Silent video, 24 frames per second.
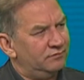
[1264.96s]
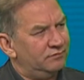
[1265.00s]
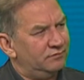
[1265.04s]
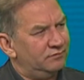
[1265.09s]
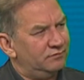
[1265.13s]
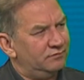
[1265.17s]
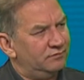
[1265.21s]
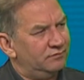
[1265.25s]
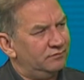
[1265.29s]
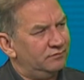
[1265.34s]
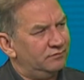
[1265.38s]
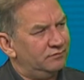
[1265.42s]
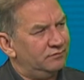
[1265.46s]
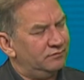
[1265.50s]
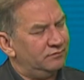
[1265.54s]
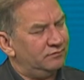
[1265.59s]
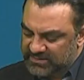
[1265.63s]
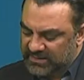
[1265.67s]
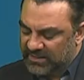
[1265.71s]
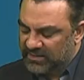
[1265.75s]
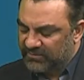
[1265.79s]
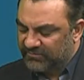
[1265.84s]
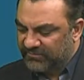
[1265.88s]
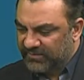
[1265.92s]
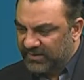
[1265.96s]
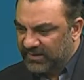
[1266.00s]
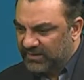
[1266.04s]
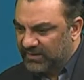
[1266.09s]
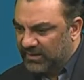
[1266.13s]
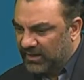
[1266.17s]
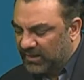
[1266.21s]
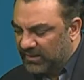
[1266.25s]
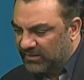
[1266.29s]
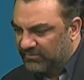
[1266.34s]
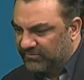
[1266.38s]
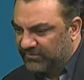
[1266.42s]
the Salafi and
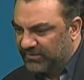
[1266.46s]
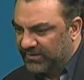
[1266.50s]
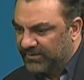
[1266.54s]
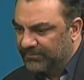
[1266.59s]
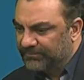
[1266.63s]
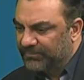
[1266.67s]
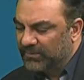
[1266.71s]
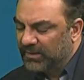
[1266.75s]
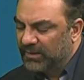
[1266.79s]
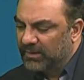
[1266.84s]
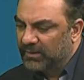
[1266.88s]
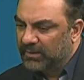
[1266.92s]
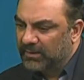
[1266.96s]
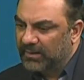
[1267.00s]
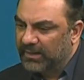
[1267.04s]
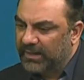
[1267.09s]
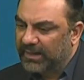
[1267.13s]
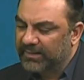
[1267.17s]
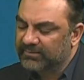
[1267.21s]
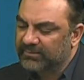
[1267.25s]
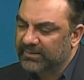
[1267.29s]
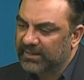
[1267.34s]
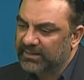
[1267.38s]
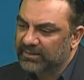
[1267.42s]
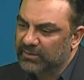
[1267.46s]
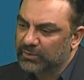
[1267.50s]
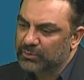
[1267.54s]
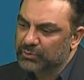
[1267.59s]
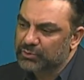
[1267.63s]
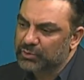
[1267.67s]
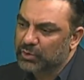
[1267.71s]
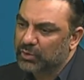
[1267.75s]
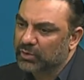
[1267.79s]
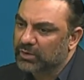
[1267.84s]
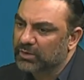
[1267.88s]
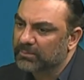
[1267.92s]
Hanafi. And then you
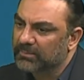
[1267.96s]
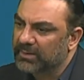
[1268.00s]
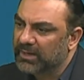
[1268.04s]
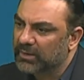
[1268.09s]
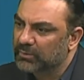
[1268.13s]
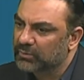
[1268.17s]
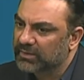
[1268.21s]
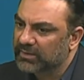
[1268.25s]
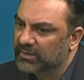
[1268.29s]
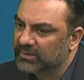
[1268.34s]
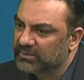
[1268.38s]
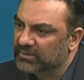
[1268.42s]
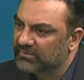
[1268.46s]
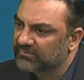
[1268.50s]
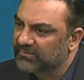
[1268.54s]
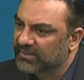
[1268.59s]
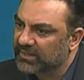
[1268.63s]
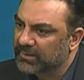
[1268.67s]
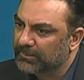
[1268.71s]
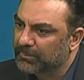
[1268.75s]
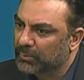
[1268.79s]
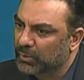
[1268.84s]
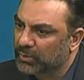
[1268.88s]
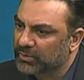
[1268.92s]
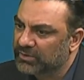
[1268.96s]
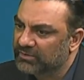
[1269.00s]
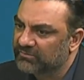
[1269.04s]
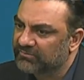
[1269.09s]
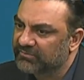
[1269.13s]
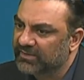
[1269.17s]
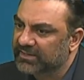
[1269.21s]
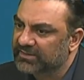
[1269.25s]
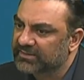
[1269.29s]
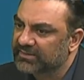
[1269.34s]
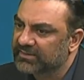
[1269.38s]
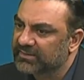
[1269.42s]
talk about another very important
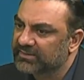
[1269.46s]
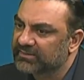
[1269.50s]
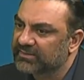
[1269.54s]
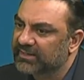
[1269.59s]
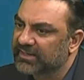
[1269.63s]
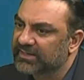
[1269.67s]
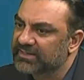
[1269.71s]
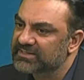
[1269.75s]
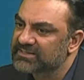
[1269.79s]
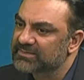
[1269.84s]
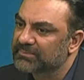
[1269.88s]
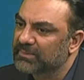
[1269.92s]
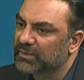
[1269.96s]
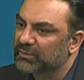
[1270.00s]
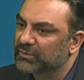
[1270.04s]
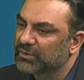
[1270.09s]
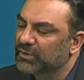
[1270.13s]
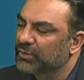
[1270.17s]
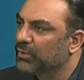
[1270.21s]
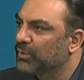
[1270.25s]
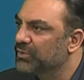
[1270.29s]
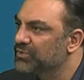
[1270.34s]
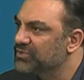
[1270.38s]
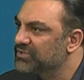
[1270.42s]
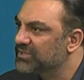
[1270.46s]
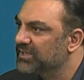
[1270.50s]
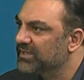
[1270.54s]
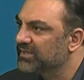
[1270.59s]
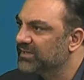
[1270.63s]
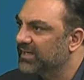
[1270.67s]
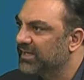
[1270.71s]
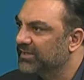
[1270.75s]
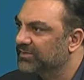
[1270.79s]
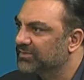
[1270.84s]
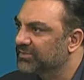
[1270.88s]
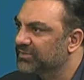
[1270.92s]
factor, and that is about the
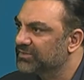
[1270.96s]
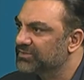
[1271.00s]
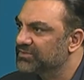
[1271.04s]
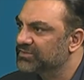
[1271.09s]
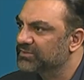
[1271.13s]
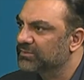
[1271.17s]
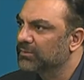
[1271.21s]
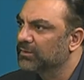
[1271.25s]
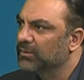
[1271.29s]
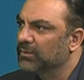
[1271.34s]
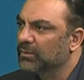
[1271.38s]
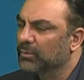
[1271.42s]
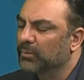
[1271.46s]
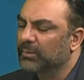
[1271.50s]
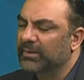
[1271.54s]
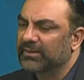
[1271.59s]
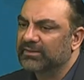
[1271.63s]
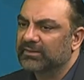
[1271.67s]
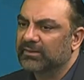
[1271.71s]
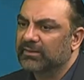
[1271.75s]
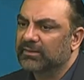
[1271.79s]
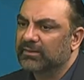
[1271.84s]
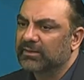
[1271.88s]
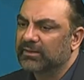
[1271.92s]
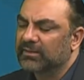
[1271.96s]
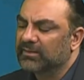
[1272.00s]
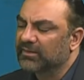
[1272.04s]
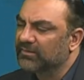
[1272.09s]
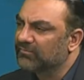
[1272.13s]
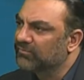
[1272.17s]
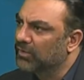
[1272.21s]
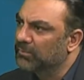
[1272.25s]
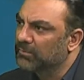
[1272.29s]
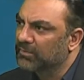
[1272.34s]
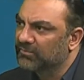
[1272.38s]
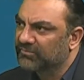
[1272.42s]
non-state actors, whether in the
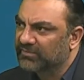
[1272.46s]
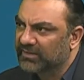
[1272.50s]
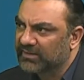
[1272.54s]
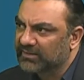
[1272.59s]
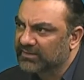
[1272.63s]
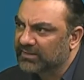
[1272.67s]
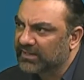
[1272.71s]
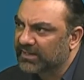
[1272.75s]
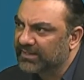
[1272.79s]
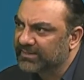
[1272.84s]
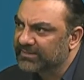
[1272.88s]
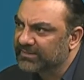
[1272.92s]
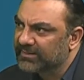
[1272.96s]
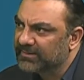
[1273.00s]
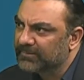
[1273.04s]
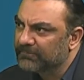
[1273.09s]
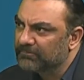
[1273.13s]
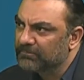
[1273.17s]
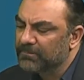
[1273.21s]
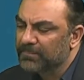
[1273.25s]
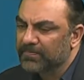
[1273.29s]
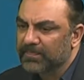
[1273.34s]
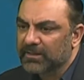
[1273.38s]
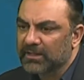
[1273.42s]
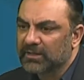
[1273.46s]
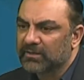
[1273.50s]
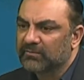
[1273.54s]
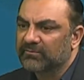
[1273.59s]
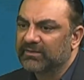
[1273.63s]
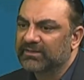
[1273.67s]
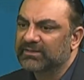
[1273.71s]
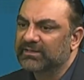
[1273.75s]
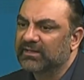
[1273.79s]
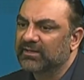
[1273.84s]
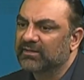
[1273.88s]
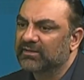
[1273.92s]
form of Al-Qaeda,
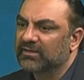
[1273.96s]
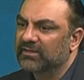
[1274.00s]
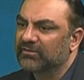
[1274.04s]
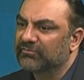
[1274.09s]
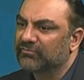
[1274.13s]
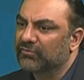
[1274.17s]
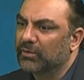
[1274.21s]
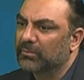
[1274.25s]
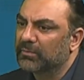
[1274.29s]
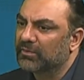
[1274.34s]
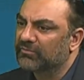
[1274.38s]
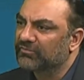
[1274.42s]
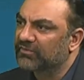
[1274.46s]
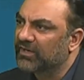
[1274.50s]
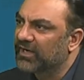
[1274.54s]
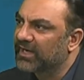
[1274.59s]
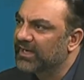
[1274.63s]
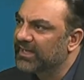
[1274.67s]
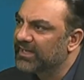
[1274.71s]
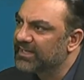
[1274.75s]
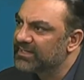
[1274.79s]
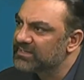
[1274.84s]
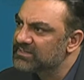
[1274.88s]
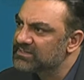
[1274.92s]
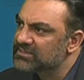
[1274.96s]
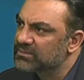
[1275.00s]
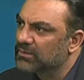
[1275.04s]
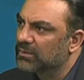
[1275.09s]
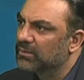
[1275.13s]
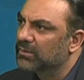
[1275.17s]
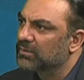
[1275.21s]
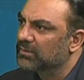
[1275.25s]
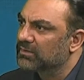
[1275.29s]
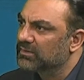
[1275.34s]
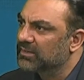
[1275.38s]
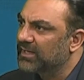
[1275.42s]
whether in the form of IS
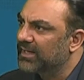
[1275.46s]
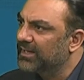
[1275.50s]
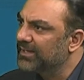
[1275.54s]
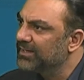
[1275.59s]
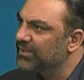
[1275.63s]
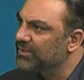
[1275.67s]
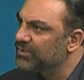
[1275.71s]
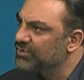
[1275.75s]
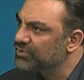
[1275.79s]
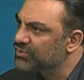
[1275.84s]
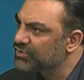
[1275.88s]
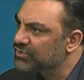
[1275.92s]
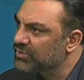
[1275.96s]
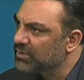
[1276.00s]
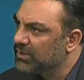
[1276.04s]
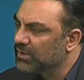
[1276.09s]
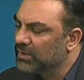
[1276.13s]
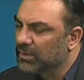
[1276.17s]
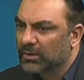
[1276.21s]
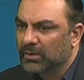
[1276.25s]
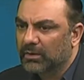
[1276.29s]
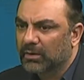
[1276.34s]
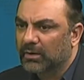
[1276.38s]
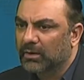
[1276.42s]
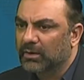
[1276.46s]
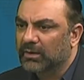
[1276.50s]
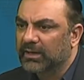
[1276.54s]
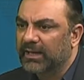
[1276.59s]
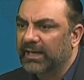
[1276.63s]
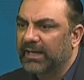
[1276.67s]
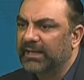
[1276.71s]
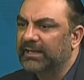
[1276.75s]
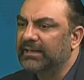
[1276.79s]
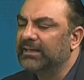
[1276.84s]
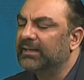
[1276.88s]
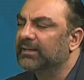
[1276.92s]
or Daesh, or
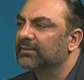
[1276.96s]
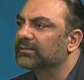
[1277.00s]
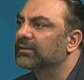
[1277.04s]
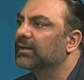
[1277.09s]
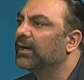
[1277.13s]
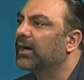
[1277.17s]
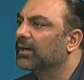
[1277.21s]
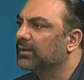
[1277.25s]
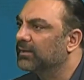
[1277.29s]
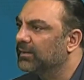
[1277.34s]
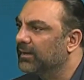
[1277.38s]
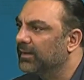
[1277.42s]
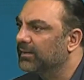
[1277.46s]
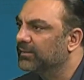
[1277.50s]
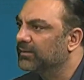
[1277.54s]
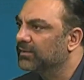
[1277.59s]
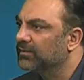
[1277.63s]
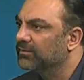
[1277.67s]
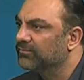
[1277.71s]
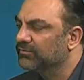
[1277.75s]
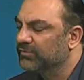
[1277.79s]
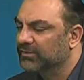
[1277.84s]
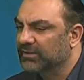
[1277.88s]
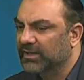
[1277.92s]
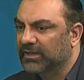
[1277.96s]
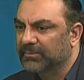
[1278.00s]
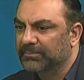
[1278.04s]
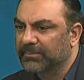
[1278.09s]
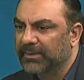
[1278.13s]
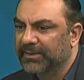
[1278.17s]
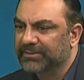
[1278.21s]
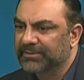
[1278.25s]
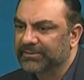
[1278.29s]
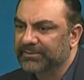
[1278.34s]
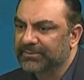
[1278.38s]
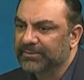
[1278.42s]
any other hardliner for that
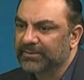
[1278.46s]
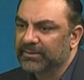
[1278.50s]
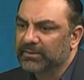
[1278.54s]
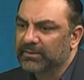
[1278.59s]
matter.